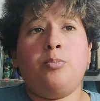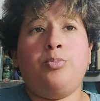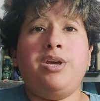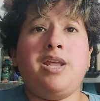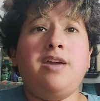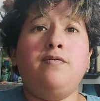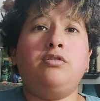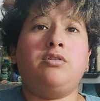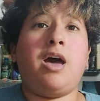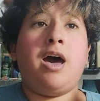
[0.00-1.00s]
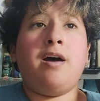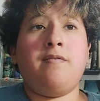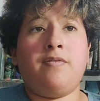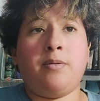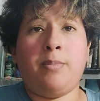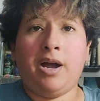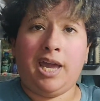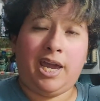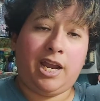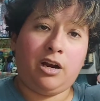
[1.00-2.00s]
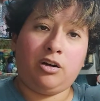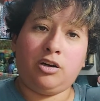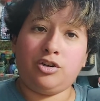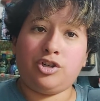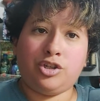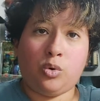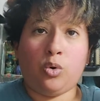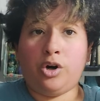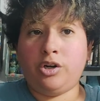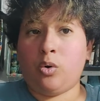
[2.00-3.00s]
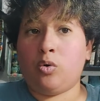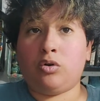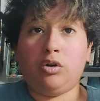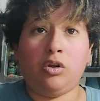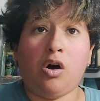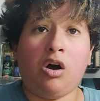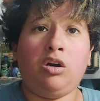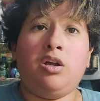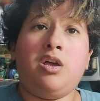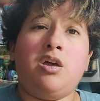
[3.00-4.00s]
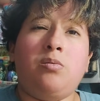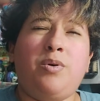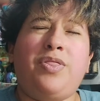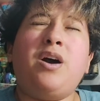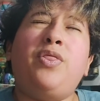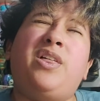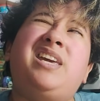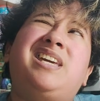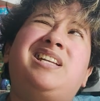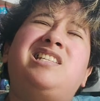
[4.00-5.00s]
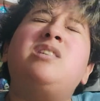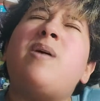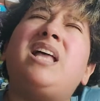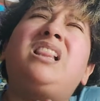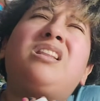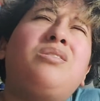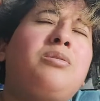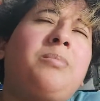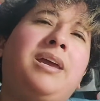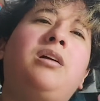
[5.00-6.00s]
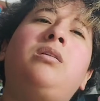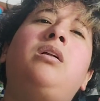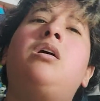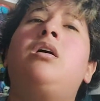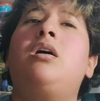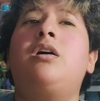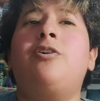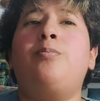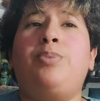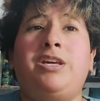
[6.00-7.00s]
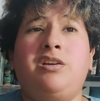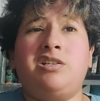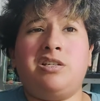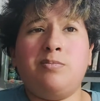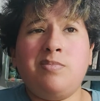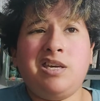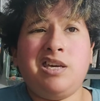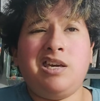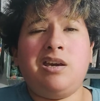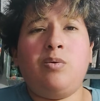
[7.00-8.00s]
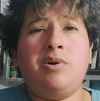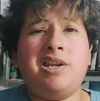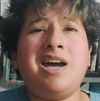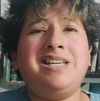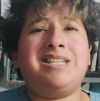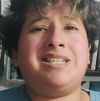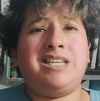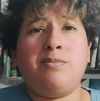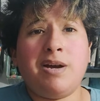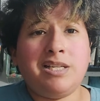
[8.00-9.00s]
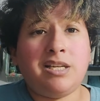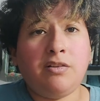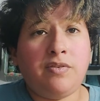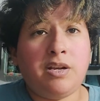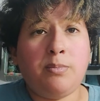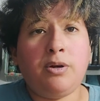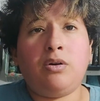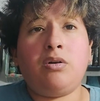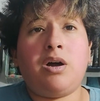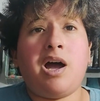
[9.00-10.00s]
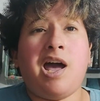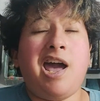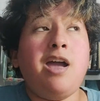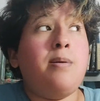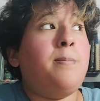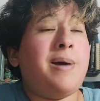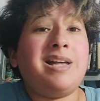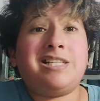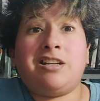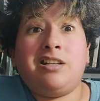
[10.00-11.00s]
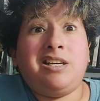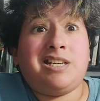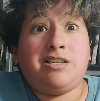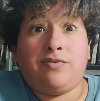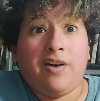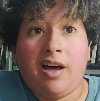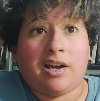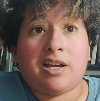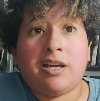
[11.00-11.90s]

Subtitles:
Being able to have my hair short or long without thinking, do I look male? Because to me, when I see myself in the mirror, I am masculine as fuck.